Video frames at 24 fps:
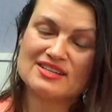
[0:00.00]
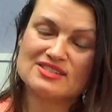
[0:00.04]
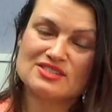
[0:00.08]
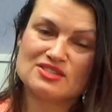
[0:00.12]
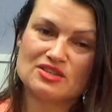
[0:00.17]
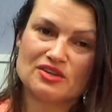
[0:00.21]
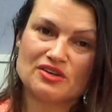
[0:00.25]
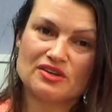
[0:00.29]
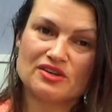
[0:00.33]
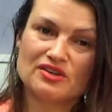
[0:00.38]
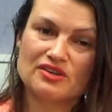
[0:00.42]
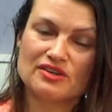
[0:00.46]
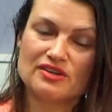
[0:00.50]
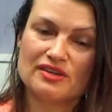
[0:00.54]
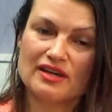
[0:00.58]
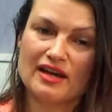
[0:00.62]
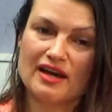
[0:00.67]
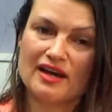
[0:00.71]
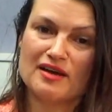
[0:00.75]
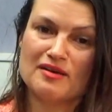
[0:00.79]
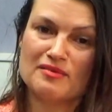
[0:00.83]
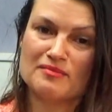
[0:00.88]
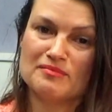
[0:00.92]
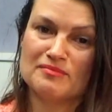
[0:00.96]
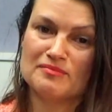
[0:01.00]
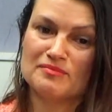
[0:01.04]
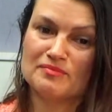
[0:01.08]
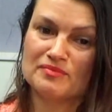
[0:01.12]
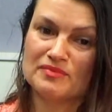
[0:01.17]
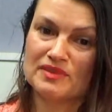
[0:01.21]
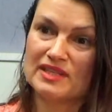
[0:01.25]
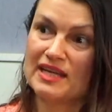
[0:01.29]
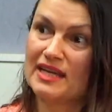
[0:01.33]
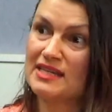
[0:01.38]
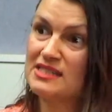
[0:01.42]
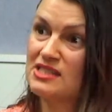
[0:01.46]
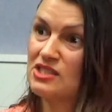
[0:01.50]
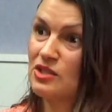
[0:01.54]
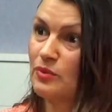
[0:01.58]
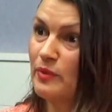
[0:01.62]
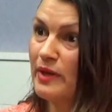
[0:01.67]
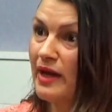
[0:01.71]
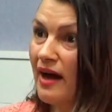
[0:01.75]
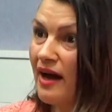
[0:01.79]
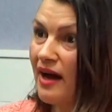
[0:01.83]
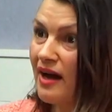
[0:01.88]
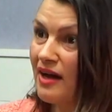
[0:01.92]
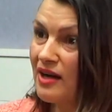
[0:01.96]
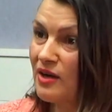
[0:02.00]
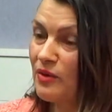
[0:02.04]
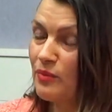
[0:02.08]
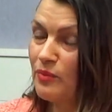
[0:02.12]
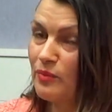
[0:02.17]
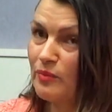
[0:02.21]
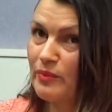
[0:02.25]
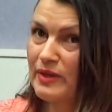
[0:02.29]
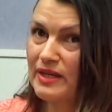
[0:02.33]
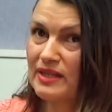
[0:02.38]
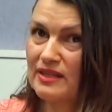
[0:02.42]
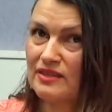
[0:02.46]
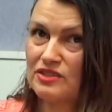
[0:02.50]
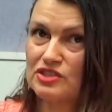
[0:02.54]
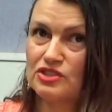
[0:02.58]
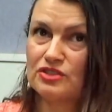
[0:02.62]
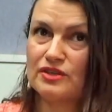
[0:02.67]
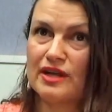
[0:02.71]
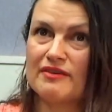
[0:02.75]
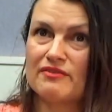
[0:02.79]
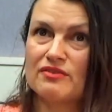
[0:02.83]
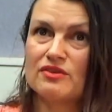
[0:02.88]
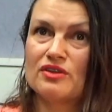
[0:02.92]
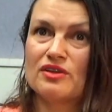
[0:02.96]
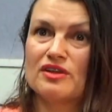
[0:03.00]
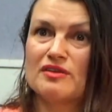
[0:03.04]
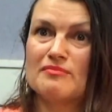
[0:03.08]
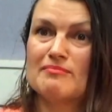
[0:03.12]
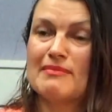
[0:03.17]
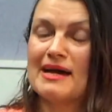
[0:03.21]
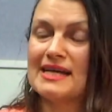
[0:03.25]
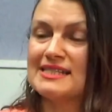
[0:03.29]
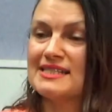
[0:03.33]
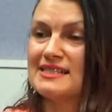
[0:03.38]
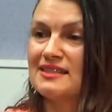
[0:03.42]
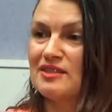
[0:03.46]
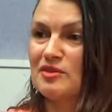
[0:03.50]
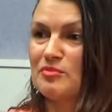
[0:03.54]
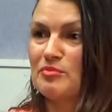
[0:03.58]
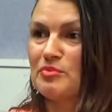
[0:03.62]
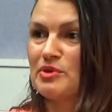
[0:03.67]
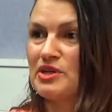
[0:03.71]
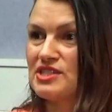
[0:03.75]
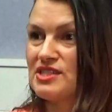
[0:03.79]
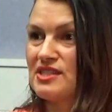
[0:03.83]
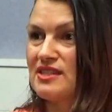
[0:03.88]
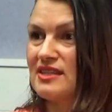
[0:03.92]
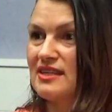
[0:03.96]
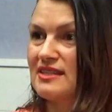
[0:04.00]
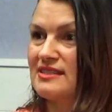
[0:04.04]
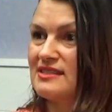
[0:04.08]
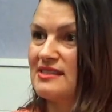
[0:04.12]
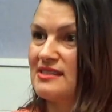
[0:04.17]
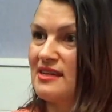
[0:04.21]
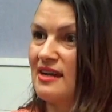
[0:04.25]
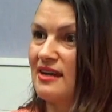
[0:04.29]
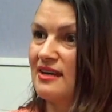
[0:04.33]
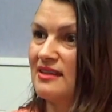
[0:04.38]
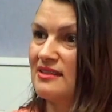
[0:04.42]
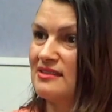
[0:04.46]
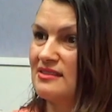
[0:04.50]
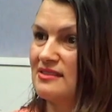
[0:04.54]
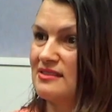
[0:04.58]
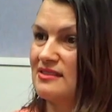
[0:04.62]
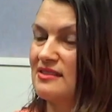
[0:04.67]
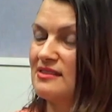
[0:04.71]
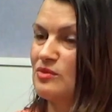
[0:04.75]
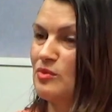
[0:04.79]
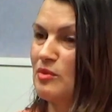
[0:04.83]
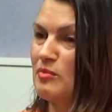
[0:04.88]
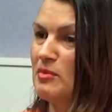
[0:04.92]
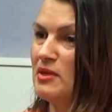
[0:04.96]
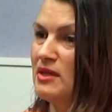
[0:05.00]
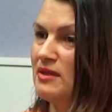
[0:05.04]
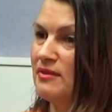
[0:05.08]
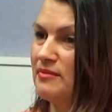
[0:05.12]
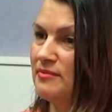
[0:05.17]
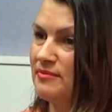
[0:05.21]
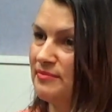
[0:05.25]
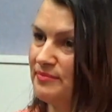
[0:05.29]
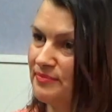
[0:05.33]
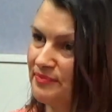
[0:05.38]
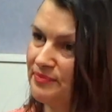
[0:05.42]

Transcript: So, so we do have a lot of masculine pressure these days as women.